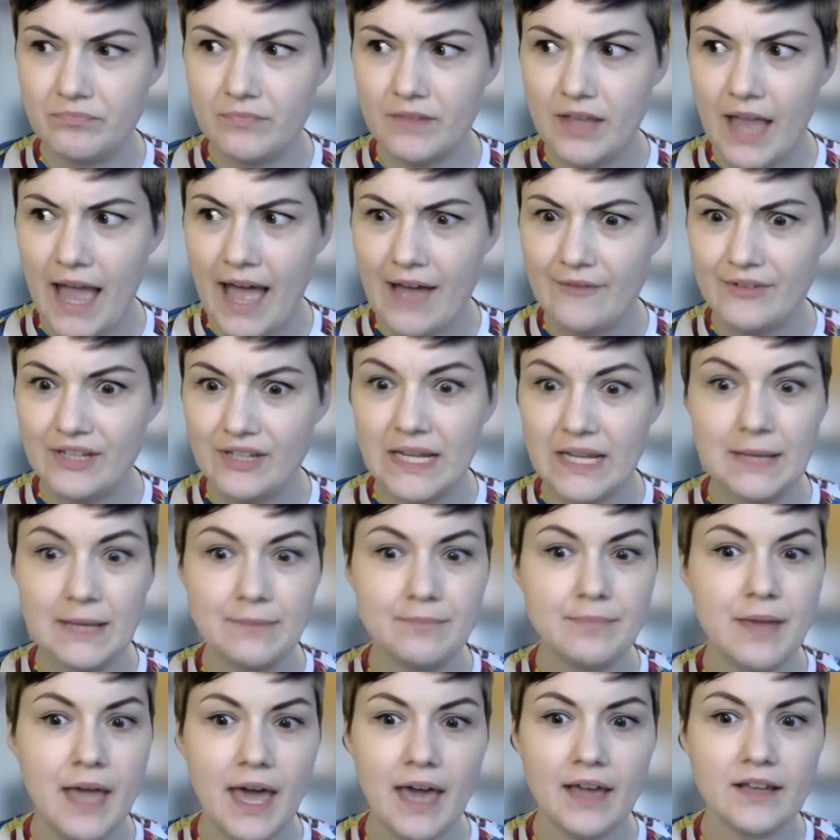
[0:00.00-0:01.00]
have an
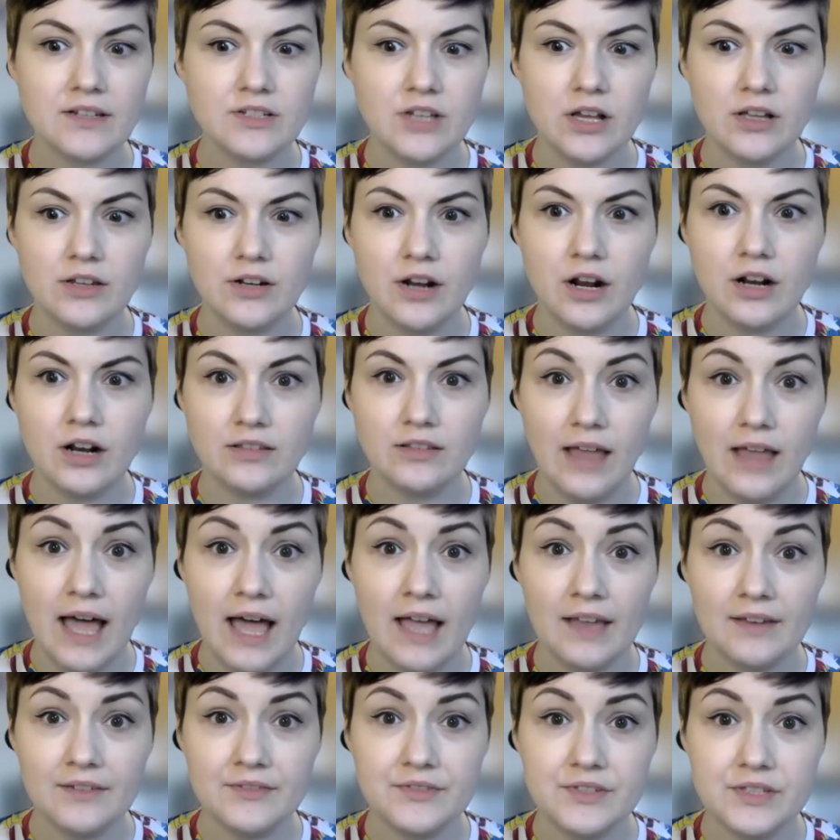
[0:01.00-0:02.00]
impact on our
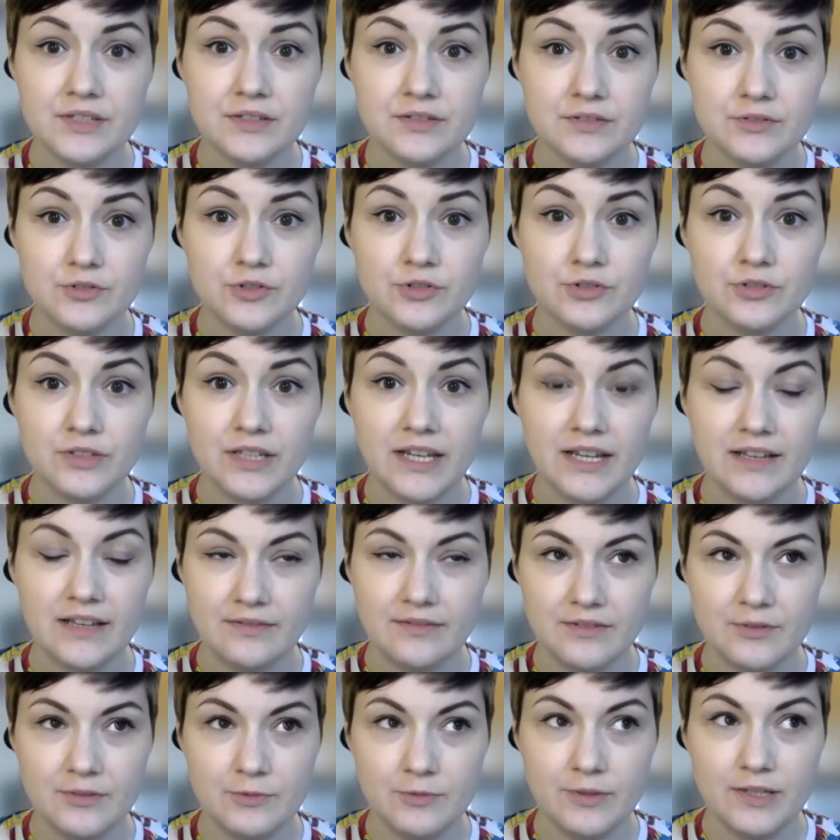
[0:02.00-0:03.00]
lives, truly.
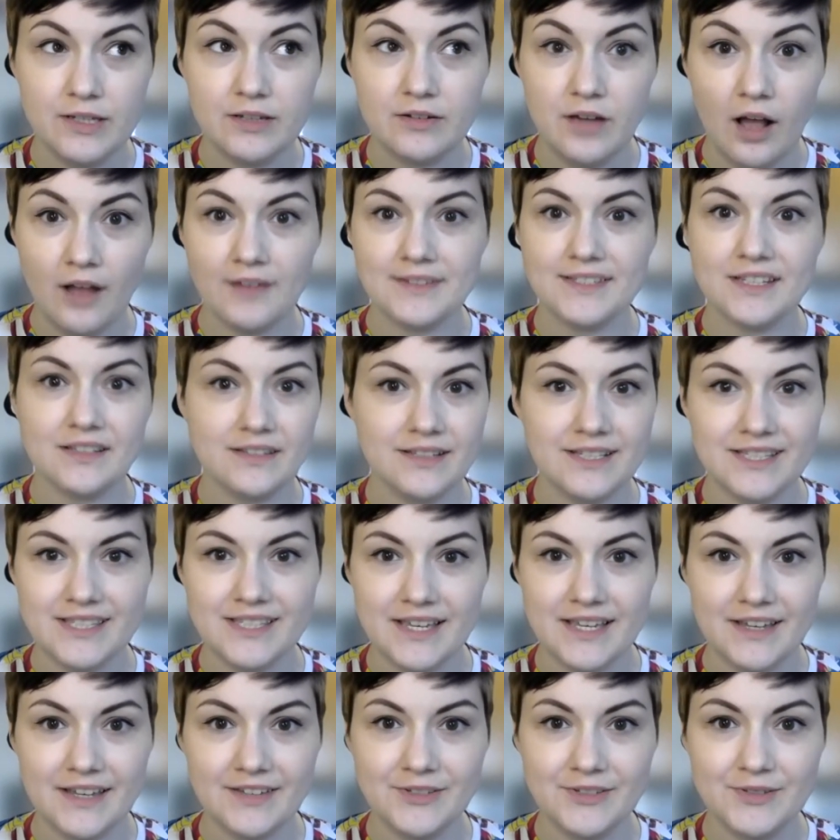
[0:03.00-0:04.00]
And we constantly
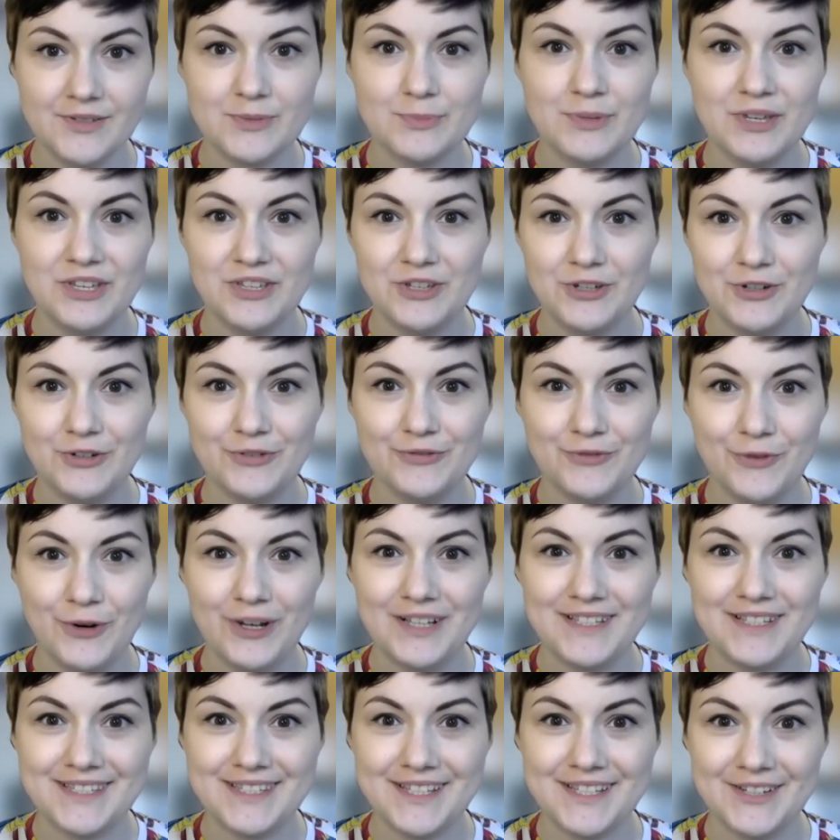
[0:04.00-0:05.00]
say it, you speak, your
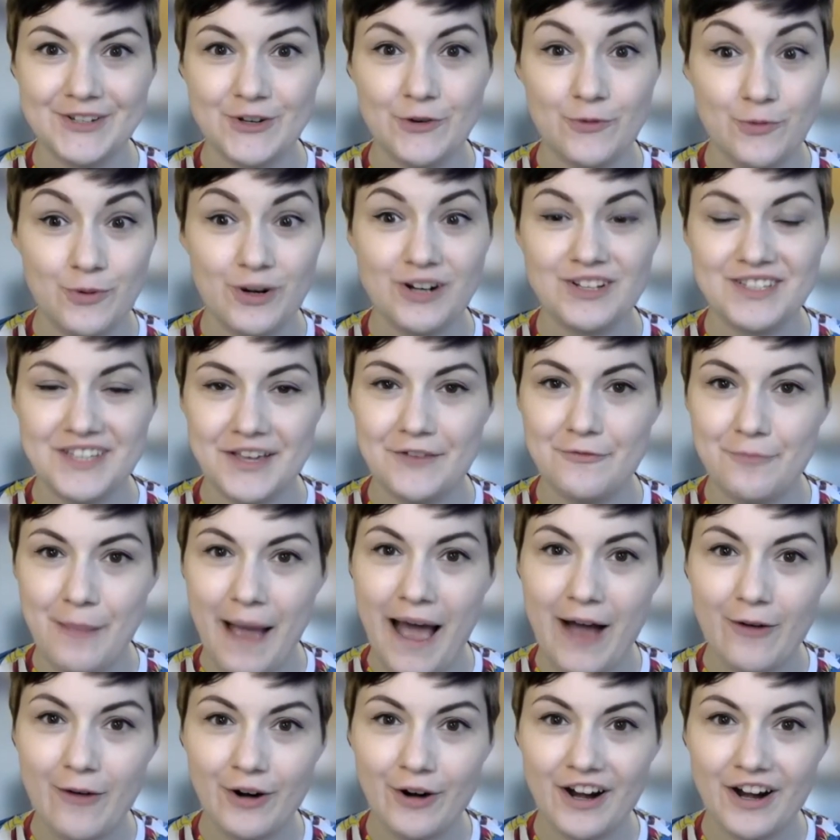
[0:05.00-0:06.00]
voice and your words have
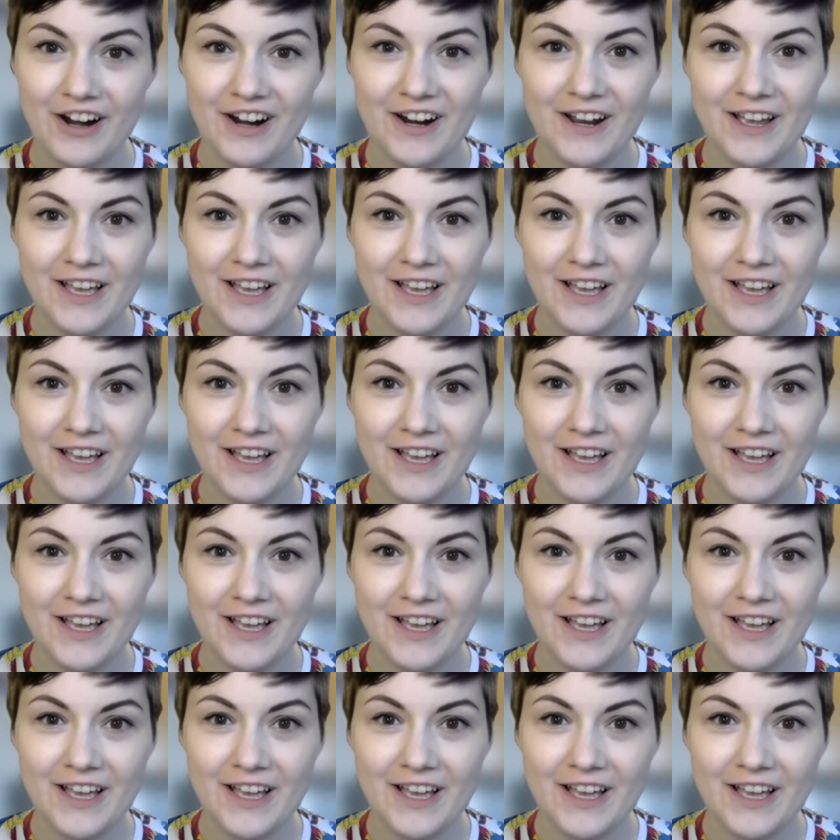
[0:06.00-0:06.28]
power.